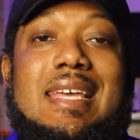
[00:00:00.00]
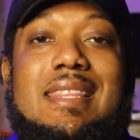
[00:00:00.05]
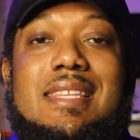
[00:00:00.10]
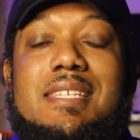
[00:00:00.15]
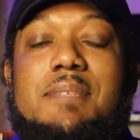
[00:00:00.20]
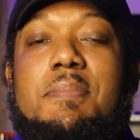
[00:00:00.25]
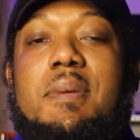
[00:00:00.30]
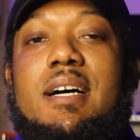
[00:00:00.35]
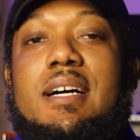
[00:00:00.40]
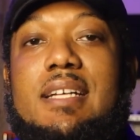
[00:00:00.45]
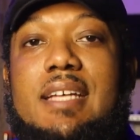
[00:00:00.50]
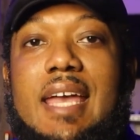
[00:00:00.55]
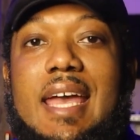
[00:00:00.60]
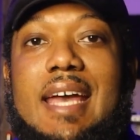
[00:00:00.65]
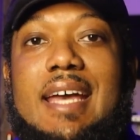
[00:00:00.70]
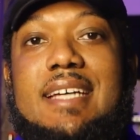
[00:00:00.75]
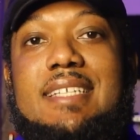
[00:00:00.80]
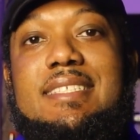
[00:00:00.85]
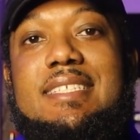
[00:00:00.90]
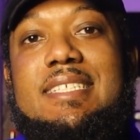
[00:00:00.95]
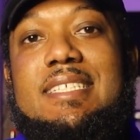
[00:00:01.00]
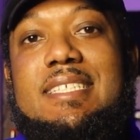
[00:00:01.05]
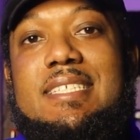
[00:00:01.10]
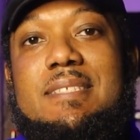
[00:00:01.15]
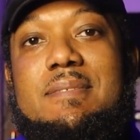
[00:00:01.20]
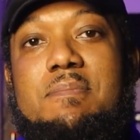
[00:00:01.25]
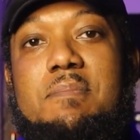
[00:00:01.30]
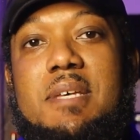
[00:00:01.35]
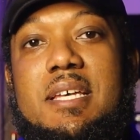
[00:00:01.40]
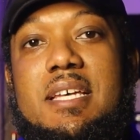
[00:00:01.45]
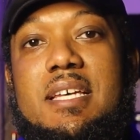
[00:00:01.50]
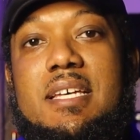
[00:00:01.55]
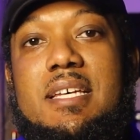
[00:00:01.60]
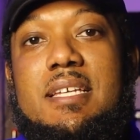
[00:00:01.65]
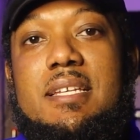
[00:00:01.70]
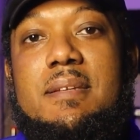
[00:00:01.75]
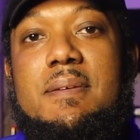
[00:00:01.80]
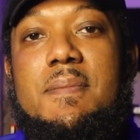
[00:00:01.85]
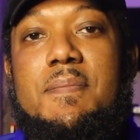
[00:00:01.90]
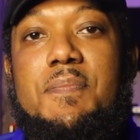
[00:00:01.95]
This podcast has
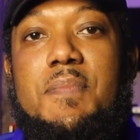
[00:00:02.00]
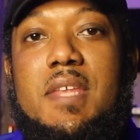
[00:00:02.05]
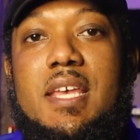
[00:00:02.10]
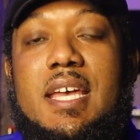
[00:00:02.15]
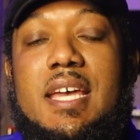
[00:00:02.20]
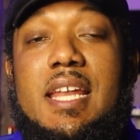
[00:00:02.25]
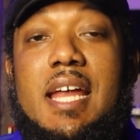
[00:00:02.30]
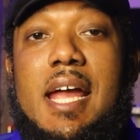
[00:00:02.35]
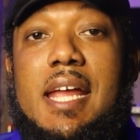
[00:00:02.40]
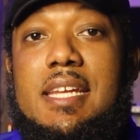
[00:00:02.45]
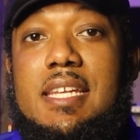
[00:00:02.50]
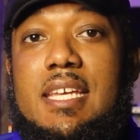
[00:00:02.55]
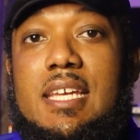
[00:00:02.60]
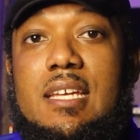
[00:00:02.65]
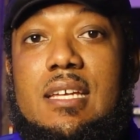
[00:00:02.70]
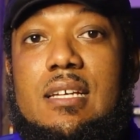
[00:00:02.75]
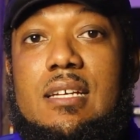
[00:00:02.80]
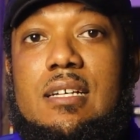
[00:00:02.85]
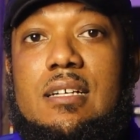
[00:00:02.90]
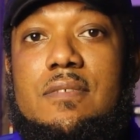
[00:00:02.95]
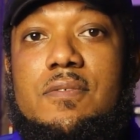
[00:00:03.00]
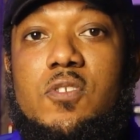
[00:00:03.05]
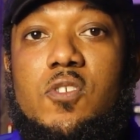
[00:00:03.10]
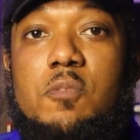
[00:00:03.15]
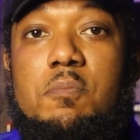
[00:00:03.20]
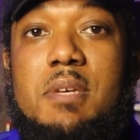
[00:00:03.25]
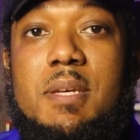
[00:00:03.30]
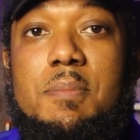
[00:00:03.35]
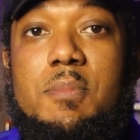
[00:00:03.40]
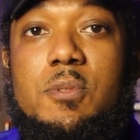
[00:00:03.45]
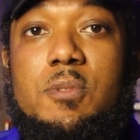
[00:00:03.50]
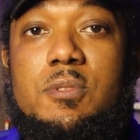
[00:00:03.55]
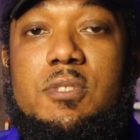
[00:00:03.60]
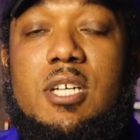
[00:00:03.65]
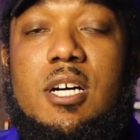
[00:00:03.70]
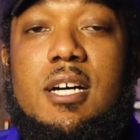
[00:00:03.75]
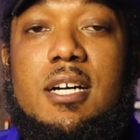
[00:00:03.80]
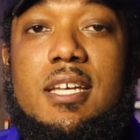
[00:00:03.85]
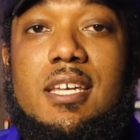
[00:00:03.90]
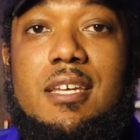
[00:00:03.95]
been an idea for people
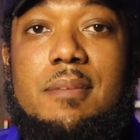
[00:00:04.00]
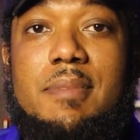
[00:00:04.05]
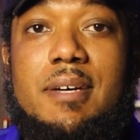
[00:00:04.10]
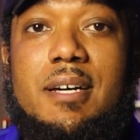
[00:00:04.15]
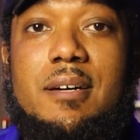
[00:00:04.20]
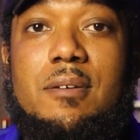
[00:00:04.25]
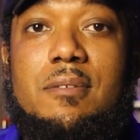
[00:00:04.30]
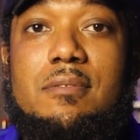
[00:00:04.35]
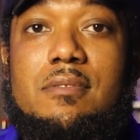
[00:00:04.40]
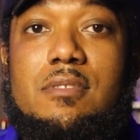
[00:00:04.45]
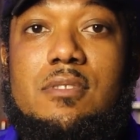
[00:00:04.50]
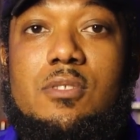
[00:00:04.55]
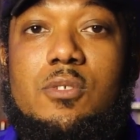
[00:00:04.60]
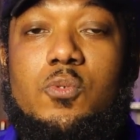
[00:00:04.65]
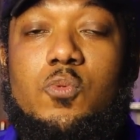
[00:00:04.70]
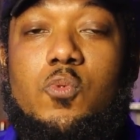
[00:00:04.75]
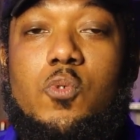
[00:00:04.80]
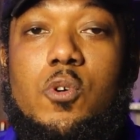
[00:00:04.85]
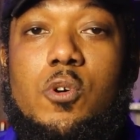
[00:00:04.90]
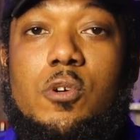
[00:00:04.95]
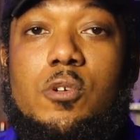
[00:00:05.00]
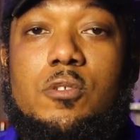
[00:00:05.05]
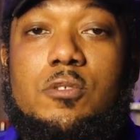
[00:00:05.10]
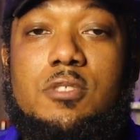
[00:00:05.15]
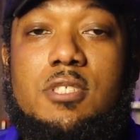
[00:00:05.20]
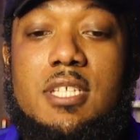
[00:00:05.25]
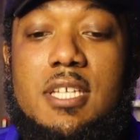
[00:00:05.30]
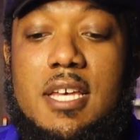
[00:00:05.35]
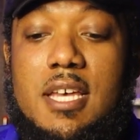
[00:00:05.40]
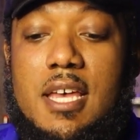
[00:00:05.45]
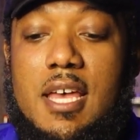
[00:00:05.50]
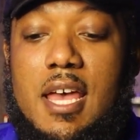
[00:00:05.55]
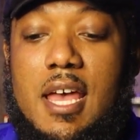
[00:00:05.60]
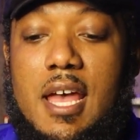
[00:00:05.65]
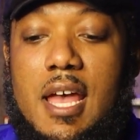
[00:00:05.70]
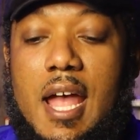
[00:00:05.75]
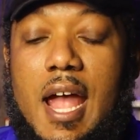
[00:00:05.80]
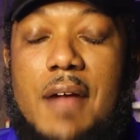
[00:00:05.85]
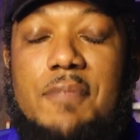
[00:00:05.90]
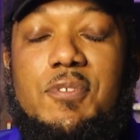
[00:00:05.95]
talking about the world
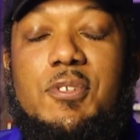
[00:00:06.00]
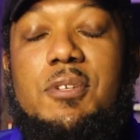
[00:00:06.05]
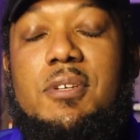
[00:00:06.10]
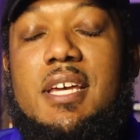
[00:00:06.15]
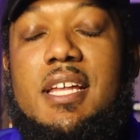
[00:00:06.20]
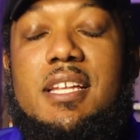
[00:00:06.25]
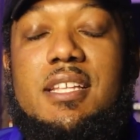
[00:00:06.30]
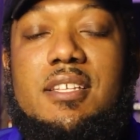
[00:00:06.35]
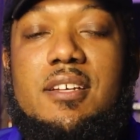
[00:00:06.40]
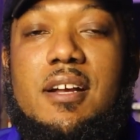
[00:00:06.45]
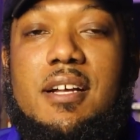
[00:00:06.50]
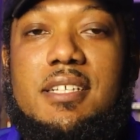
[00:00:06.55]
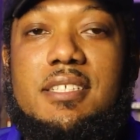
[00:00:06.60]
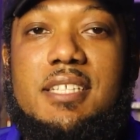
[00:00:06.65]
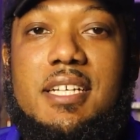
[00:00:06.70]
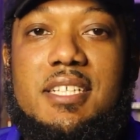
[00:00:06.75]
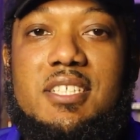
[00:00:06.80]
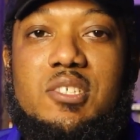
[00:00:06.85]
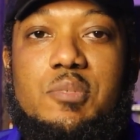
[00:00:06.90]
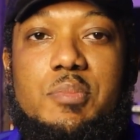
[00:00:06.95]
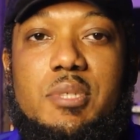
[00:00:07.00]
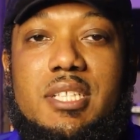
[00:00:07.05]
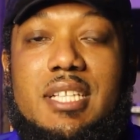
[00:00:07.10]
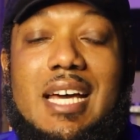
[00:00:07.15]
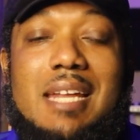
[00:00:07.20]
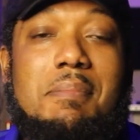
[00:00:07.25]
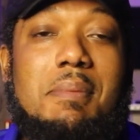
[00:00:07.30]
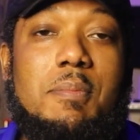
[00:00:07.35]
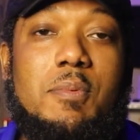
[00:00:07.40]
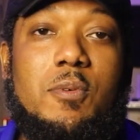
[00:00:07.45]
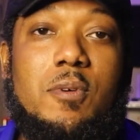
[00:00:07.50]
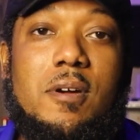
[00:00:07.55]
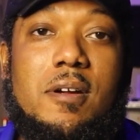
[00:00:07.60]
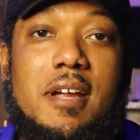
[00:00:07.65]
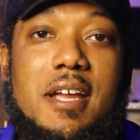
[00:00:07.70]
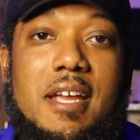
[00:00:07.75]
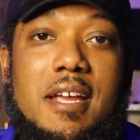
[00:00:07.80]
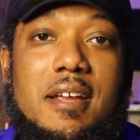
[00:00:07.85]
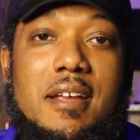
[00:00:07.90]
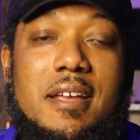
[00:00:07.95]
after you get into architecture. But a lot of people
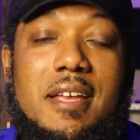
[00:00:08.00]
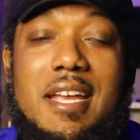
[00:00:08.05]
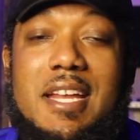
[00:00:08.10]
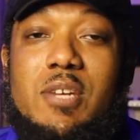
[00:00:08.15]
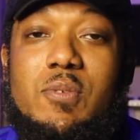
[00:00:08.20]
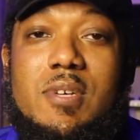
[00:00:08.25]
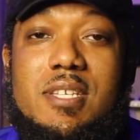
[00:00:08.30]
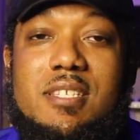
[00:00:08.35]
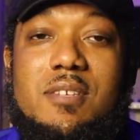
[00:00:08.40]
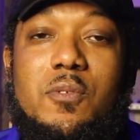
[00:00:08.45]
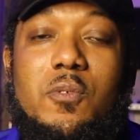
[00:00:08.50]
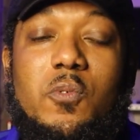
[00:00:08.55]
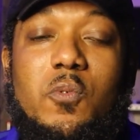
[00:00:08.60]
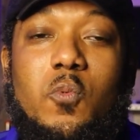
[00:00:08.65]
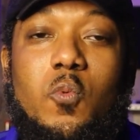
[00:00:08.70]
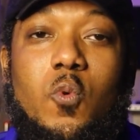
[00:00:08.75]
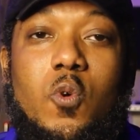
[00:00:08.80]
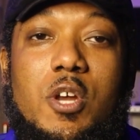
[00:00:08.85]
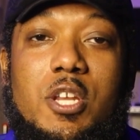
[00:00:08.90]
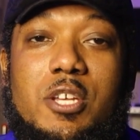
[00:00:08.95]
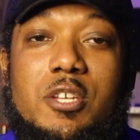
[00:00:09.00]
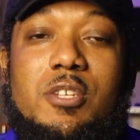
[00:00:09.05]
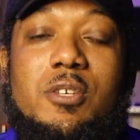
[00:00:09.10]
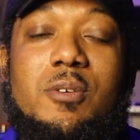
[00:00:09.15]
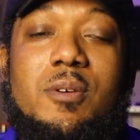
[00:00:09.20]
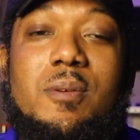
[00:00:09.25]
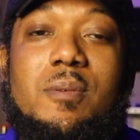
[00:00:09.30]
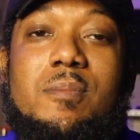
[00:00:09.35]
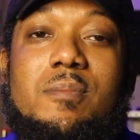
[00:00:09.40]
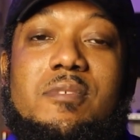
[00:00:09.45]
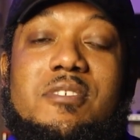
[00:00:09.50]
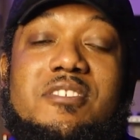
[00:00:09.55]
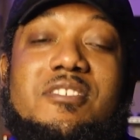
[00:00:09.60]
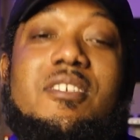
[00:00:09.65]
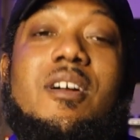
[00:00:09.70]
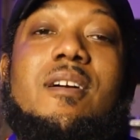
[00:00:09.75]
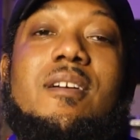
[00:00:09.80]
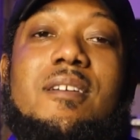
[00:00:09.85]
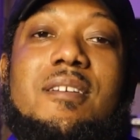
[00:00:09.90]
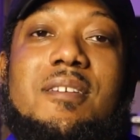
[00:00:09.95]
are interested in what do you do to
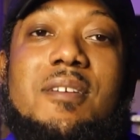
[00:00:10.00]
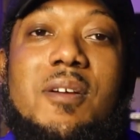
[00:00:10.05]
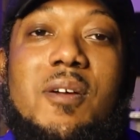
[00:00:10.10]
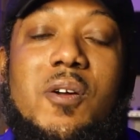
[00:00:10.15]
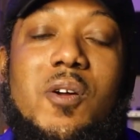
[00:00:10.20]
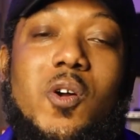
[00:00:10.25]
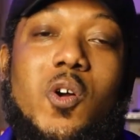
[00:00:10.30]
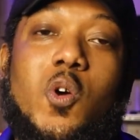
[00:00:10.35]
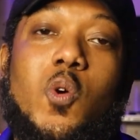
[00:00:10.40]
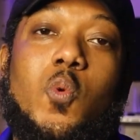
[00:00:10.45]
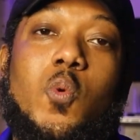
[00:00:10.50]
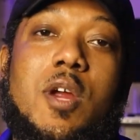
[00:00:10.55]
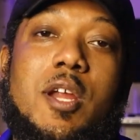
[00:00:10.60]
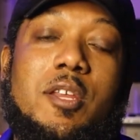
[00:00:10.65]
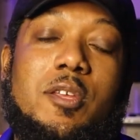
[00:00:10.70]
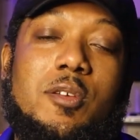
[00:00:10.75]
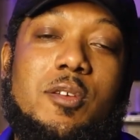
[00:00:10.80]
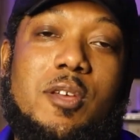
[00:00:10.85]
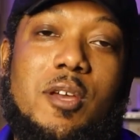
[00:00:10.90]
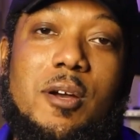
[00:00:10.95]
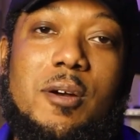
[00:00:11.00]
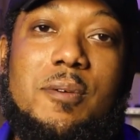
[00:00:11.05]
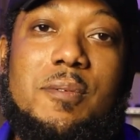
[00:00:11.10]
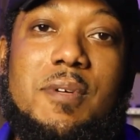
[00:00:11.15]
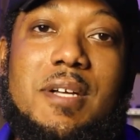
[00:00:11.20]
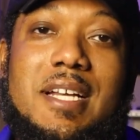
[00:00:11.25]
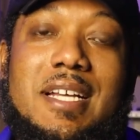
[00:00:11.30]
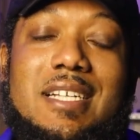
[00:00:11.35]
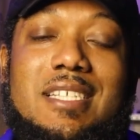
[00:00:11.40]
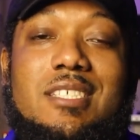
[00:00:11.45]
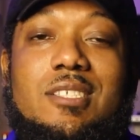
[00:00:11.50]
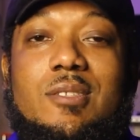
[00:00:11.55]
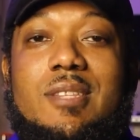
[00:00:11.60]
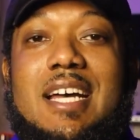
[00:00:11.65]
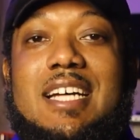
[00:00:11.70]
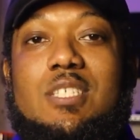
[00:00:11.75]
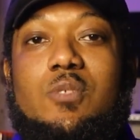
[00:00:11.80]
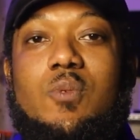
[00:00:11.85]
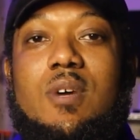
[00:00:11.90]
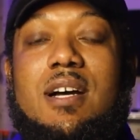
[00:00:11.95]
start, or where do you go? So
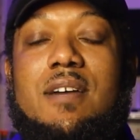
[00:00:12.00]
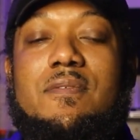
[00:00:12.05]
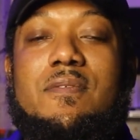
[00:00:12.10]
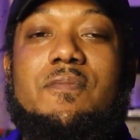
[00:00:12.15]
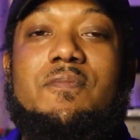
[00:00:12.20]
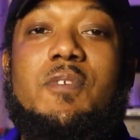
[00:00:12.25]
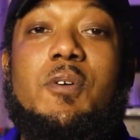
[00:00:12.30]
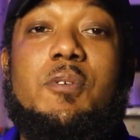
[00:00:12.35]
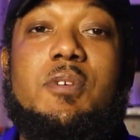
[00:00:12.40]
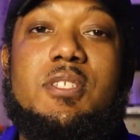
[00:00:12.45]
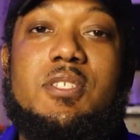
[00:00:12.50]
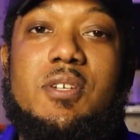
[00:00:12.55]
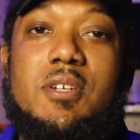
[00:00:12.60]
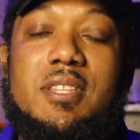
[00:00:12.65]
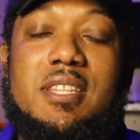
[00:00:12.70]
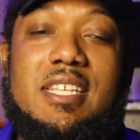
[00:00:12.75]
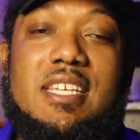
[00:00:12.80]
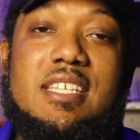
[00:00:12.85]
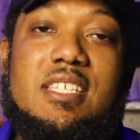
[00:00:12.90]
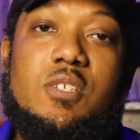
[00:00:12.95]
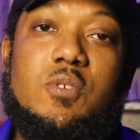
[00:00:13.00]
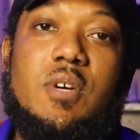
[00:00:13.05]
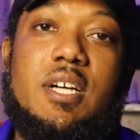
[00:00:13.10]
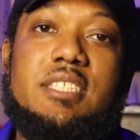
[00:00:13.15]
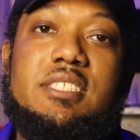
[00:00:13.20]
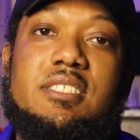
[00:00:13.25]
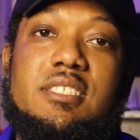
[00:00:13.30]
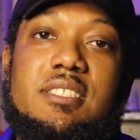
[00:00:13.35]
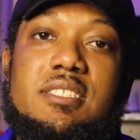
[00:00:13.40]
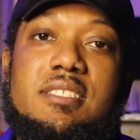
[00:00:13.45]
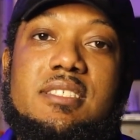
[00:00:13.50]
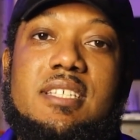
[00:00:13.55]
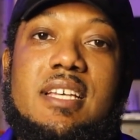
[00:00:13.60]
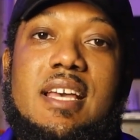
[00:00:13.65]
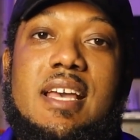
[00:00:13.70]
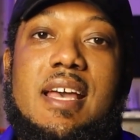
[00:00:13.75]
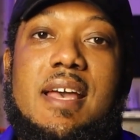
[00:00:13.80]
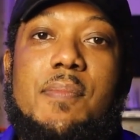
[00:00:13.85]
that's why I've focused on these questions